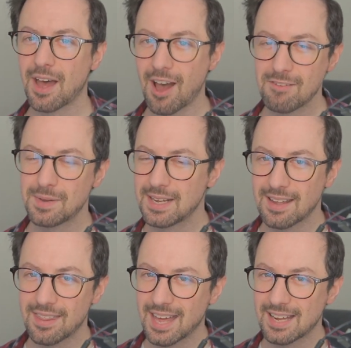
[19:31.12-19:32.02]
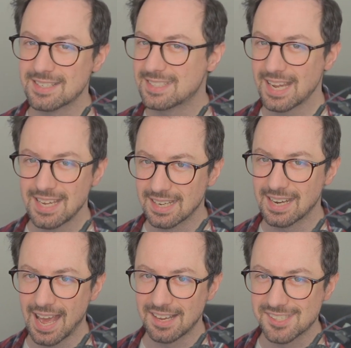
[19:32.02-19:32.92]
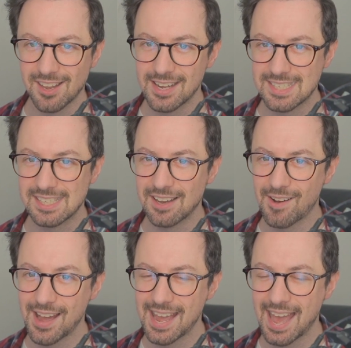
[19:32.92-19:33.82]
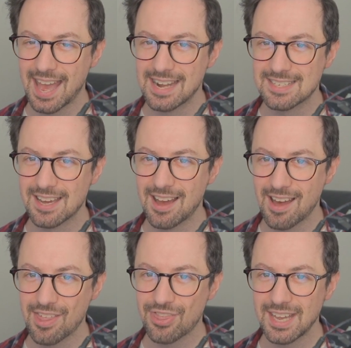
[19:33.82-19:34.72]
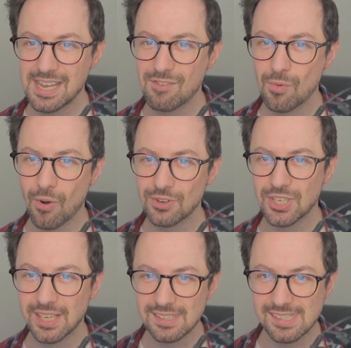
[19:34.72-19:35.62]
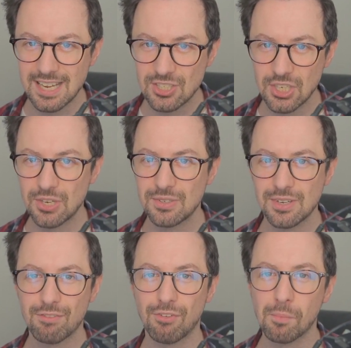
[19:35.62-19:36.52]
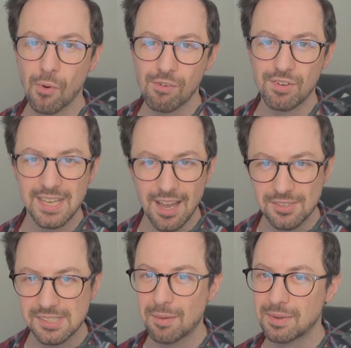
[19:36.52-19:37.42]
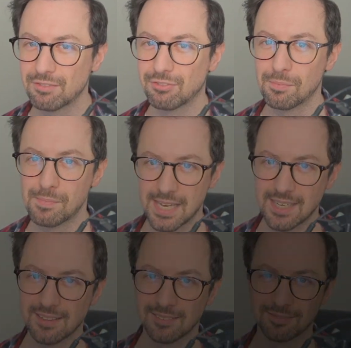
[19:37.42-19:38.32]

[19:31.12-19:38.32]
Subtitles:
I've been that dating anxiety guy, and thank you for watching, and stay tuned for more videos coming from me.